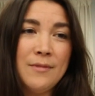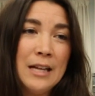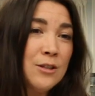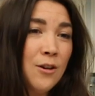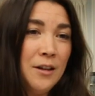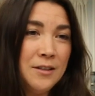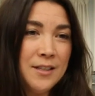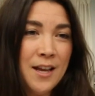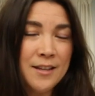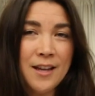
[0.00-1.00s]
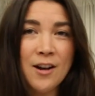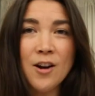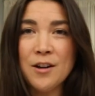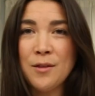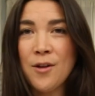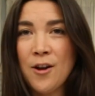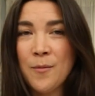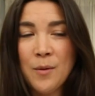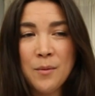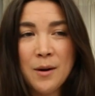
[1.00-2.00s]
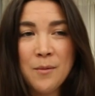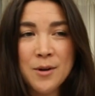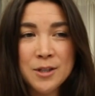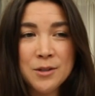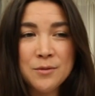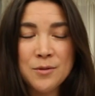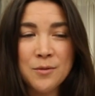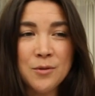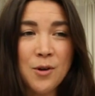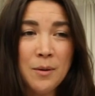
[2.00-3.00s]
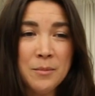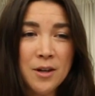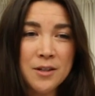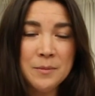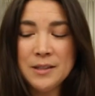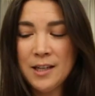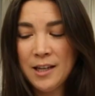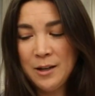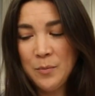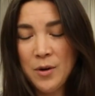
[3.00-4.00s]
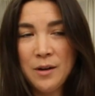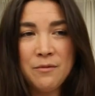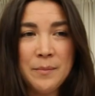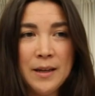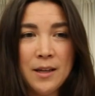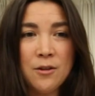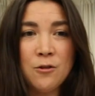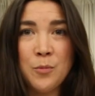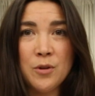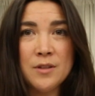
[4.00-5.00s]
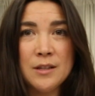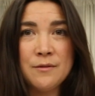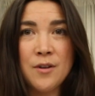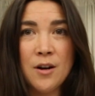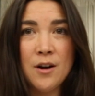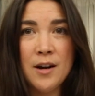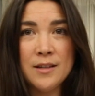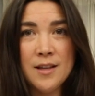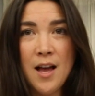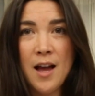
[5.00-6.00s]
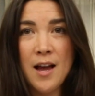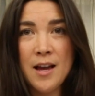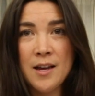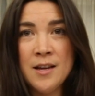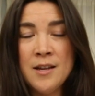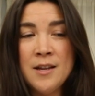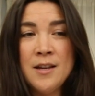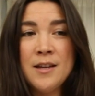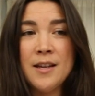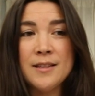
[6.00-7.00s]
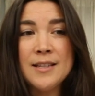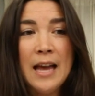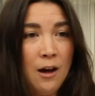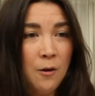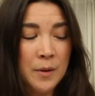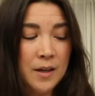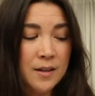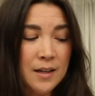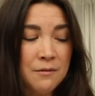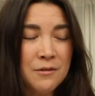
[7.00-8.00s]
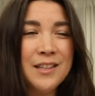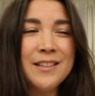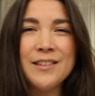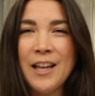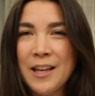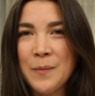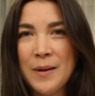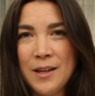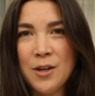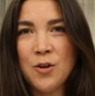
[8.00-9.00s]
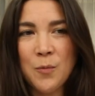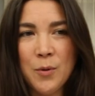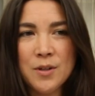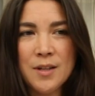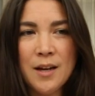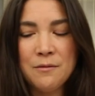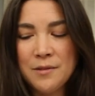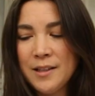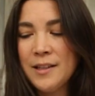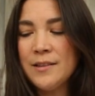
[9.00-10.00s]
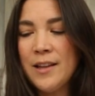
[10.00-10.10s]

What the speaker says: that's all I'll say is I already thought about what I want to do. So no, I'm not going to be taking a break from making cookbooks as far as I can tell, because I really like making cookbooks. I really